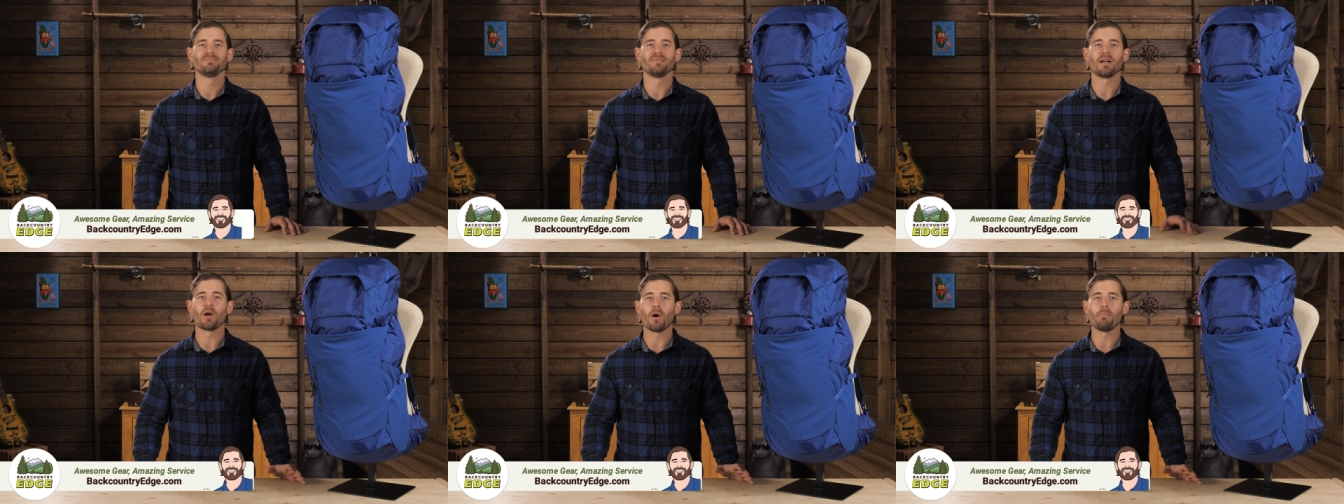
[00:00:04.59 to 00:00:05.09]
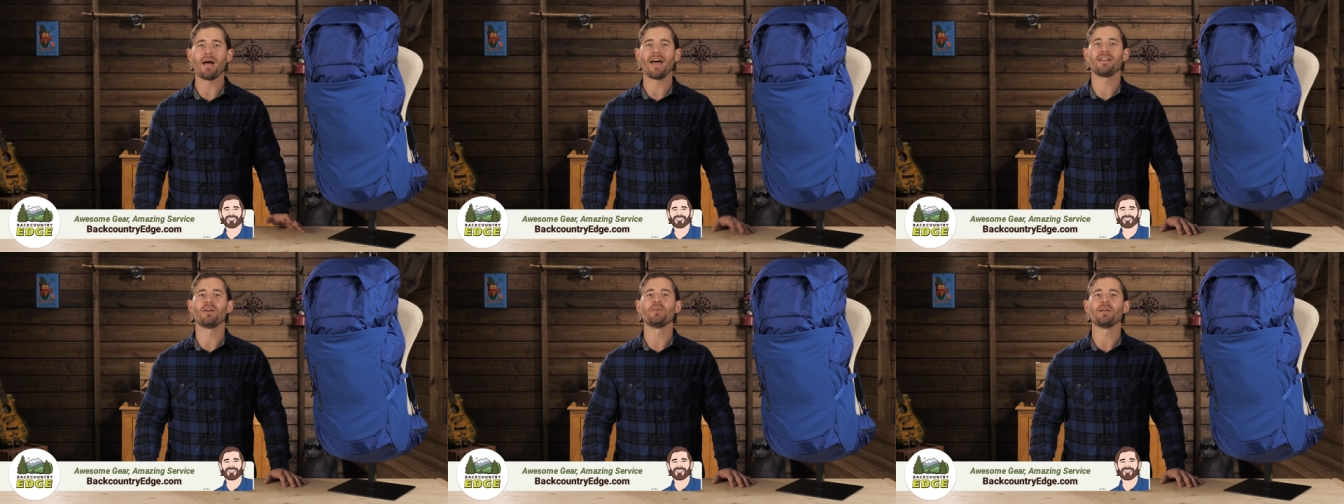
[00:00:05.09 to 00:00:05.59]
Like all
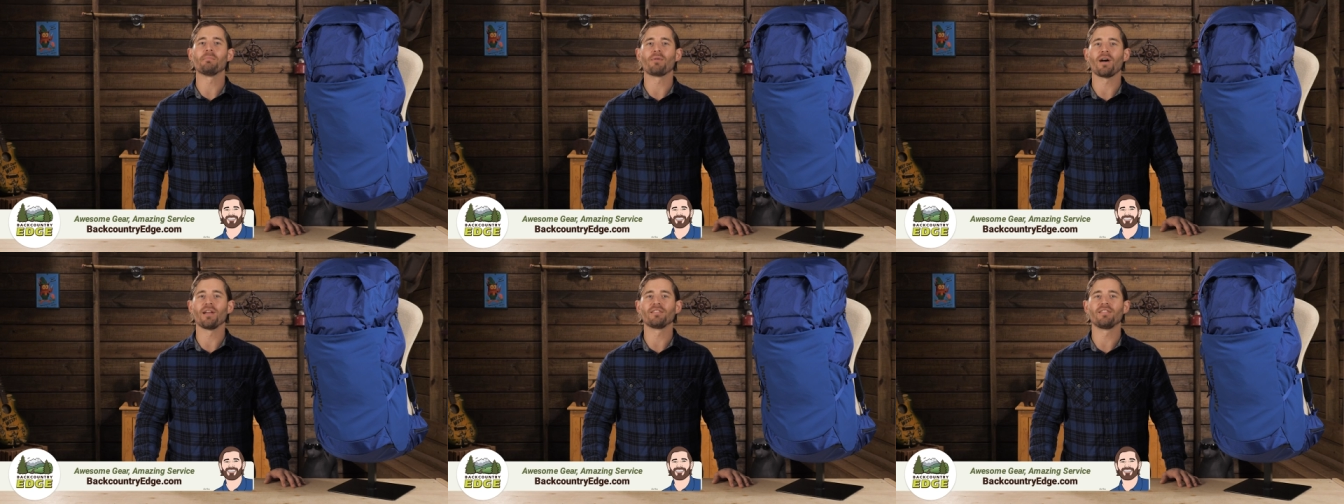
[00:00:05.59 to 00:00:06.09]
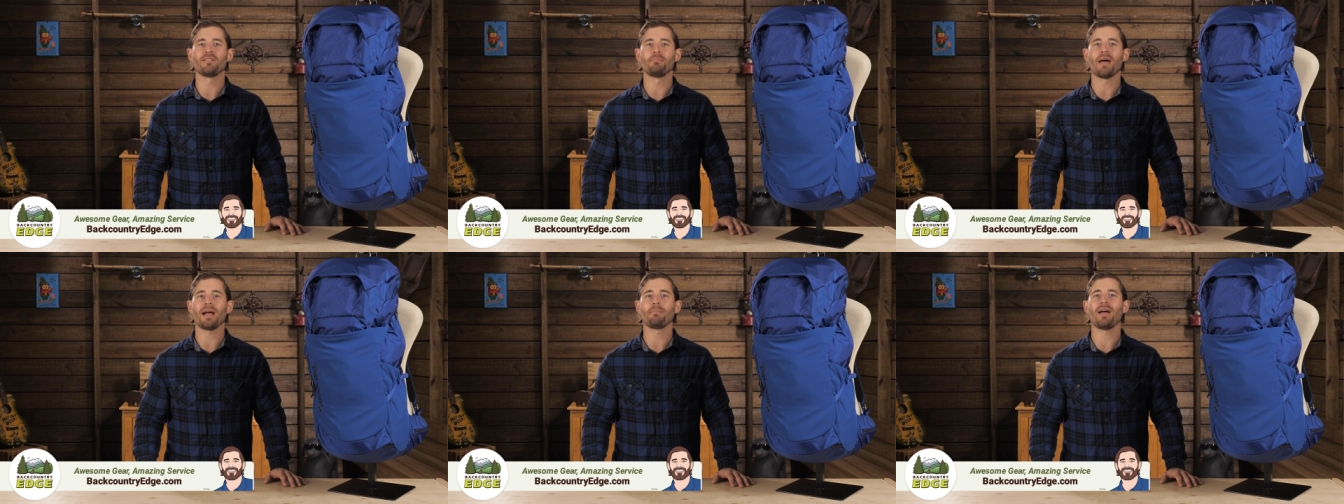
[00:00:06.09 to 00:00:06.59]
Patagonia products, this
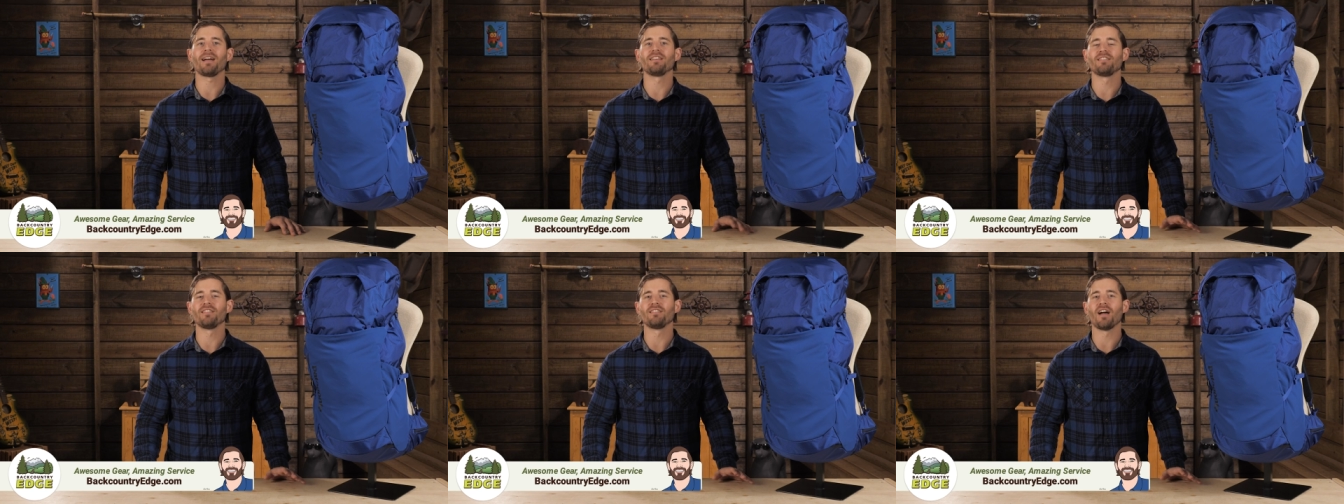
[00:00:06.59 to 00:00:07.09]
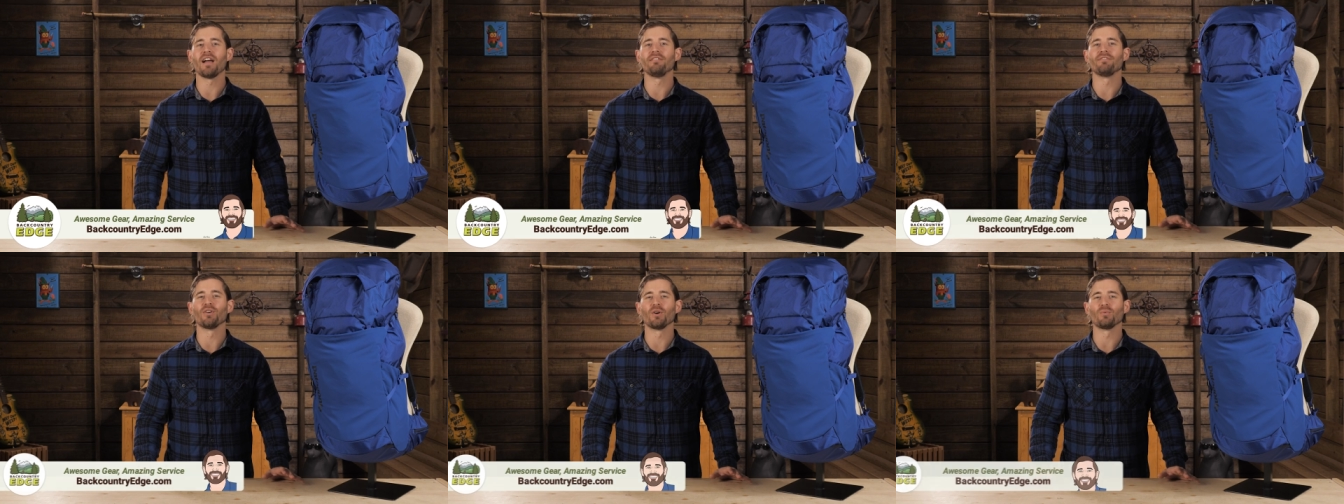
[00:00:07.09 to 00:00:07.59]
backpack is designed
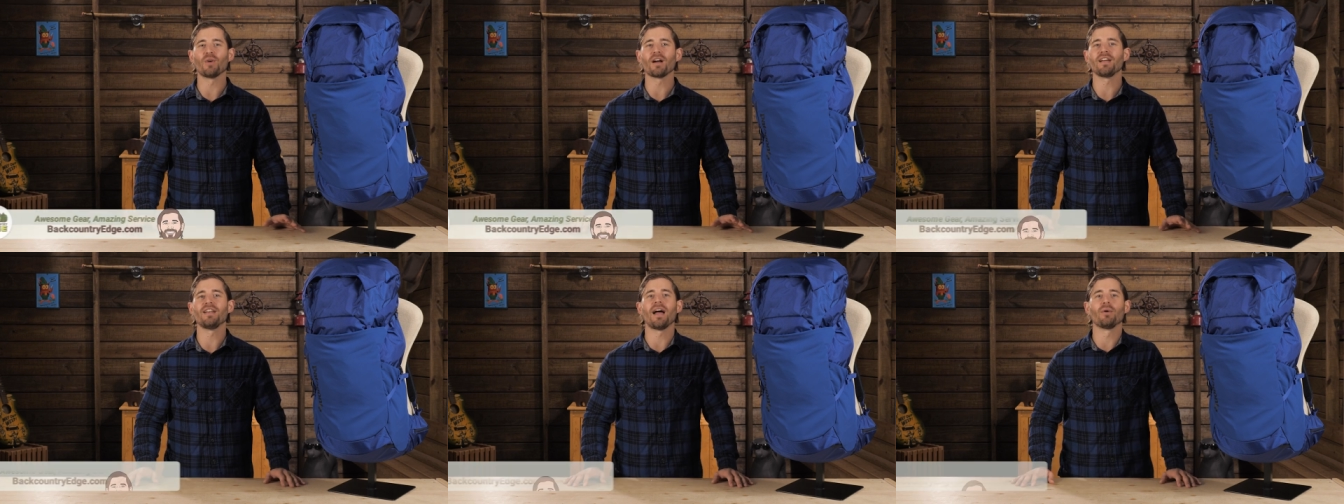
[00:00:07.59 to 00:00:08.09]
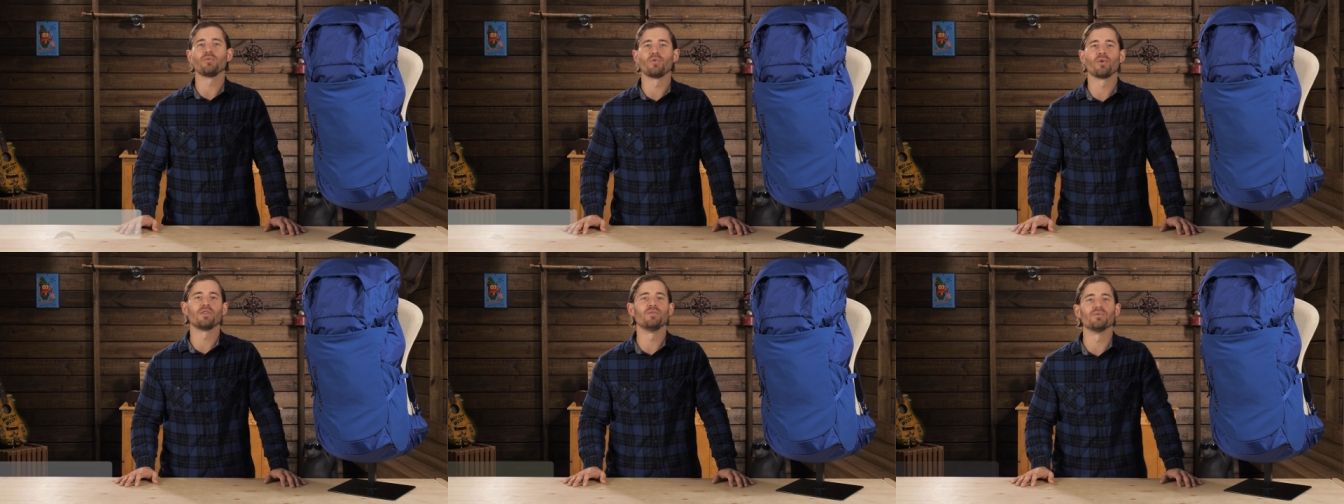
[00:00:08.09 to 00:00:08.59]
for rugged
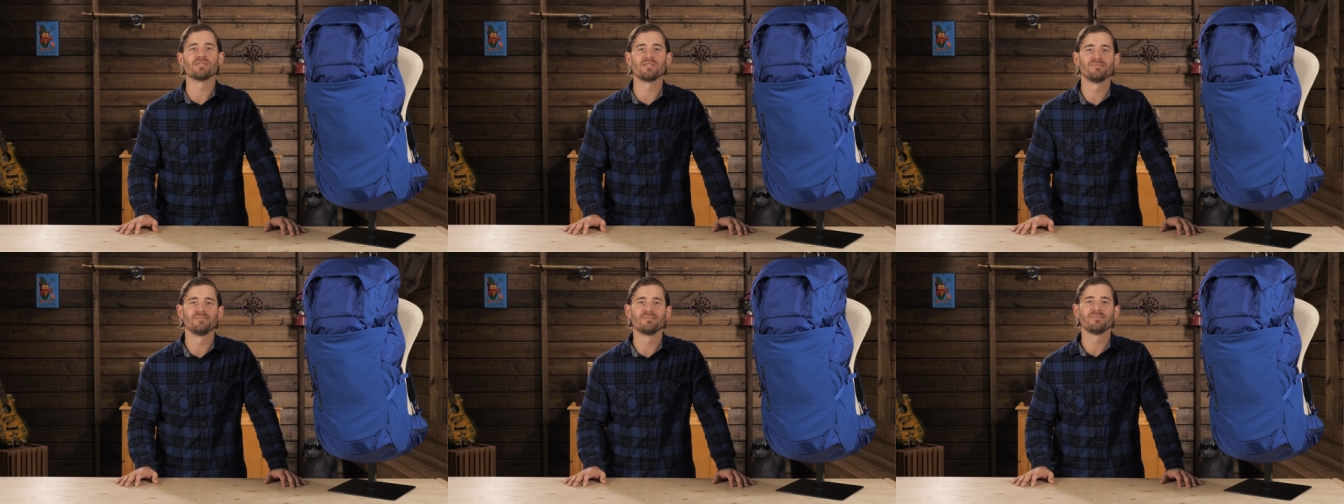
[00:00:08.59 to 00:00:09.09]
outdoor use.